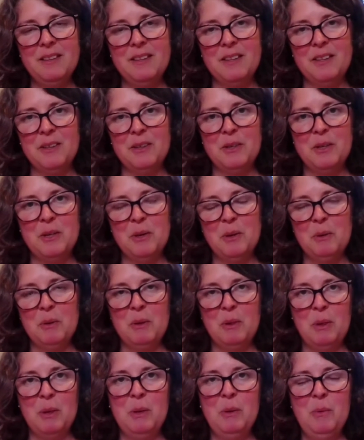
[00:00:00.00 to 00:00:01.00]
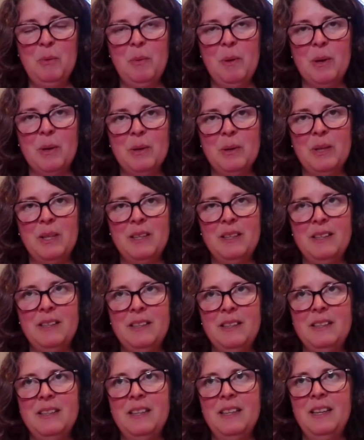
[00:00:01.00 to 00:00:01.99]
Like, or your low water
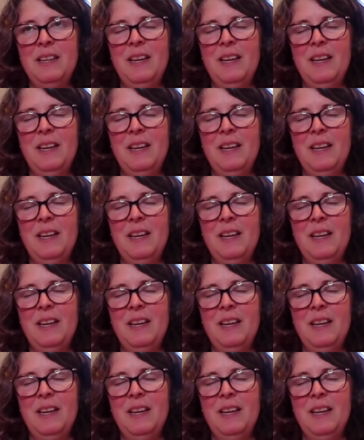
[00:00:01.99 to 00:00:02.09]
line